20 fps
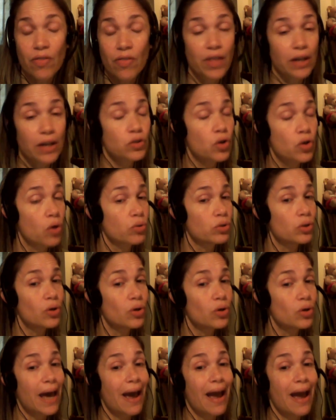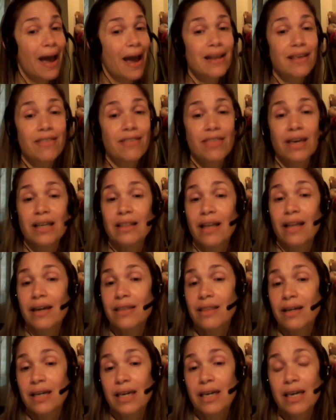that don't look anything
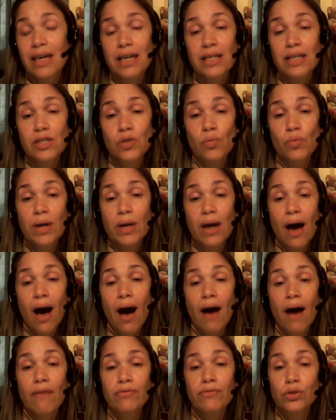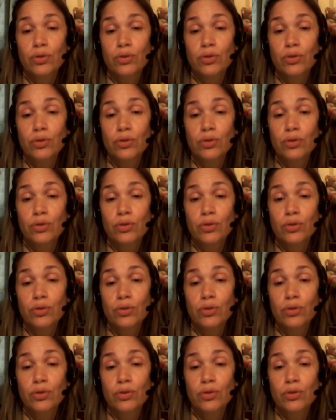like the keys we have